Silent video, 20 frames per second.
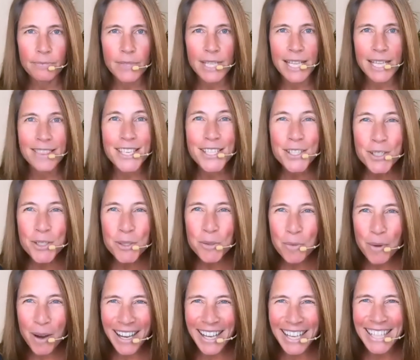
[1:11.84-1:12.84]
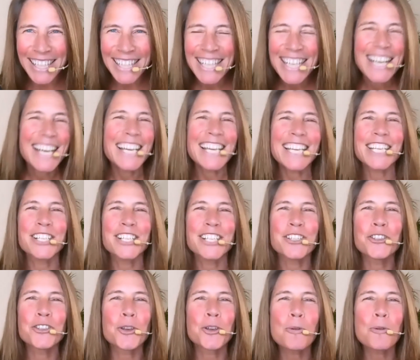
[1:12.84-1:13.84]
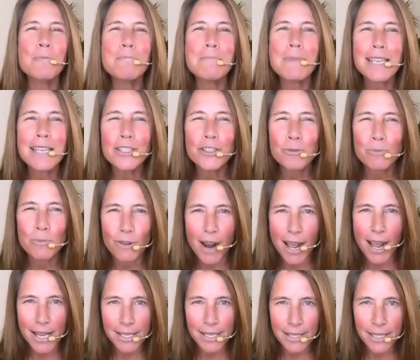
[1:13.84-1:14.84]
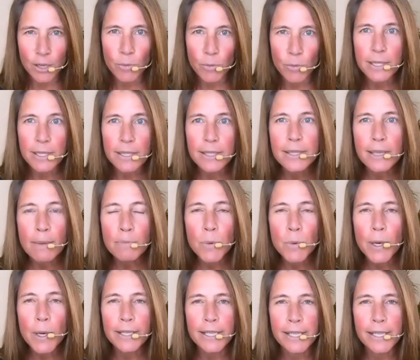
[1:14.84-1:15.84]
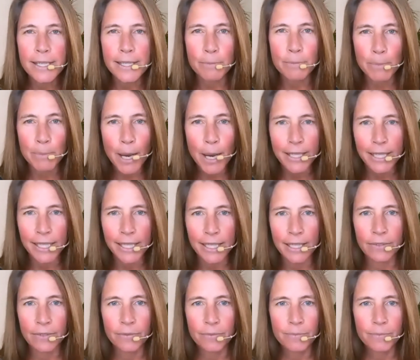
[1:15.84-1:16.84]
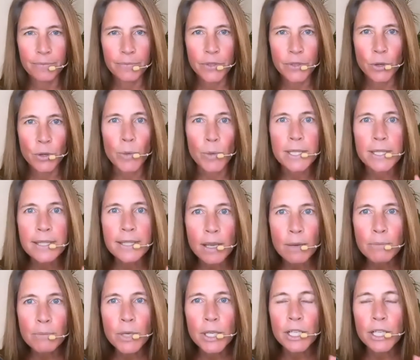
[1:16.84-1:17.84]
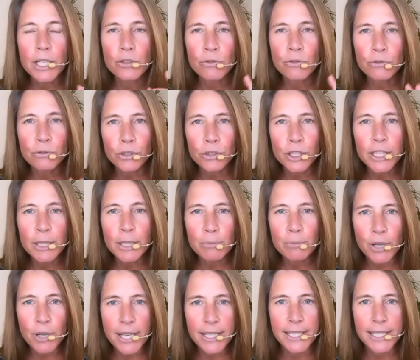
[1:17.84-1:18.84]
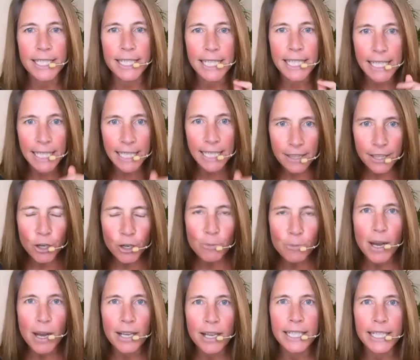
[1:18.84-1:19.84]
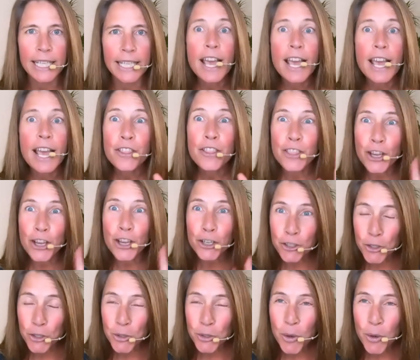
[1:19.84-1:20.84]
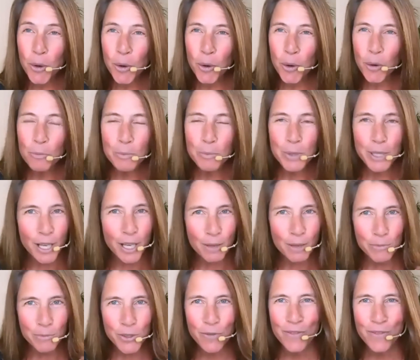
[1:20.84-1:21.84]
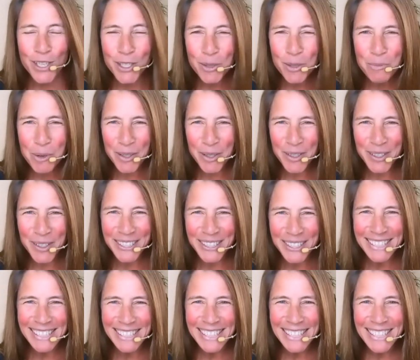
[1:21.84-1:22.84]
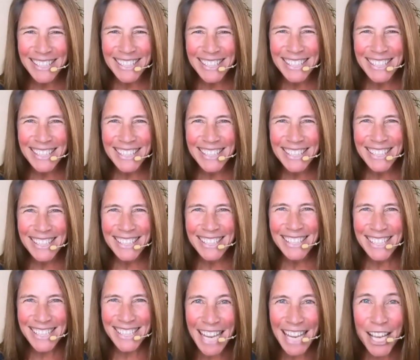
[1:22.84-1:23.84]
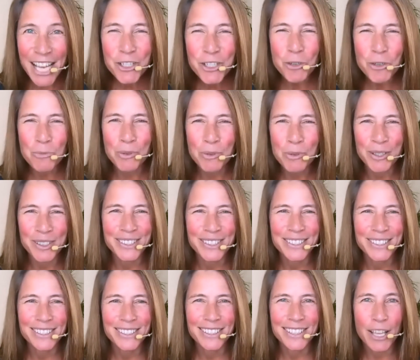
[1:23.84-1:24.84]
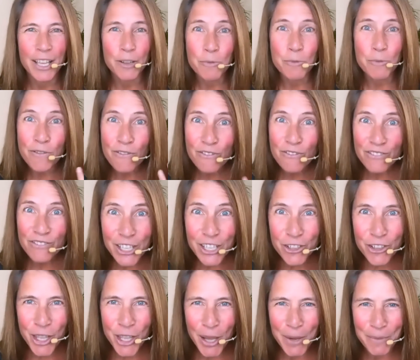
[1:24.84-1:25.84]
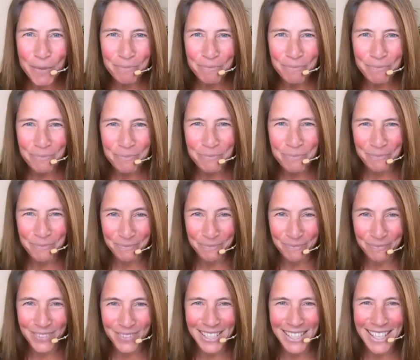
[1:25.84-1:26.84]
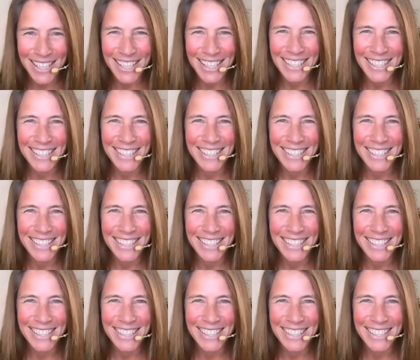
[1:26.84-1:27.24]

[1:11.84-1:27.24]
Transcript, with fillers: This is why it is so mesmerizing when someone is embodied. When someone is fully present in their body, their soul becomes visible, tangible, and we feel them. Okay?